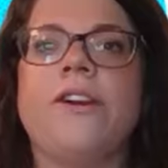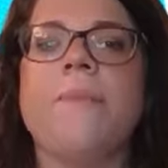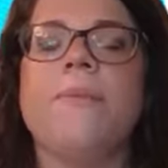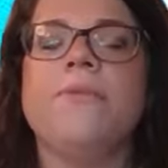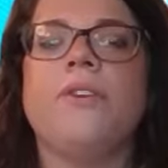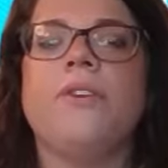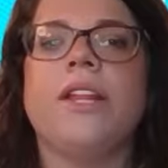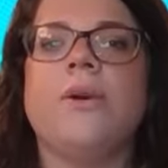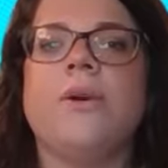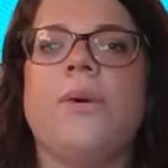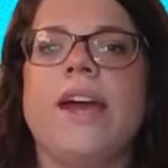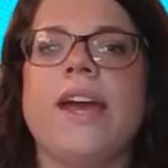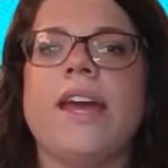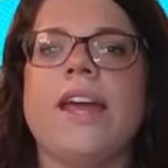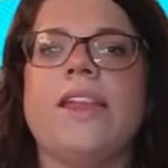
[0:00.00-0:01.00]
grab it really
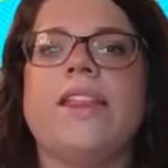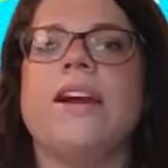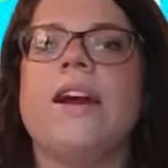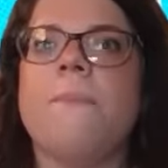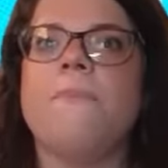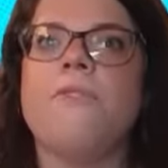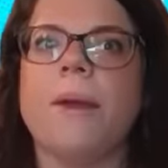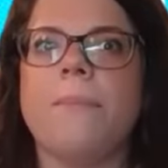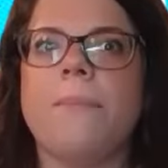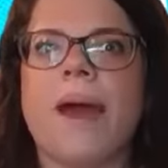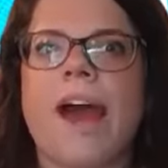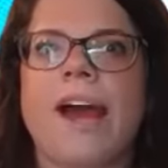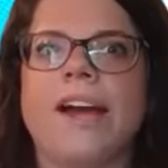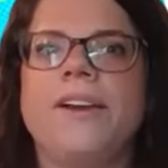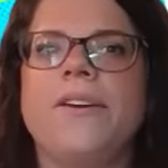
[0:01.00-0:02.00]
quick and then come right
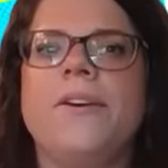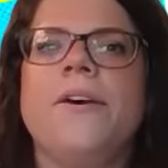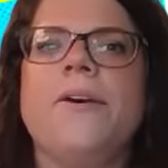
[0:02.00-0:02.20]
back.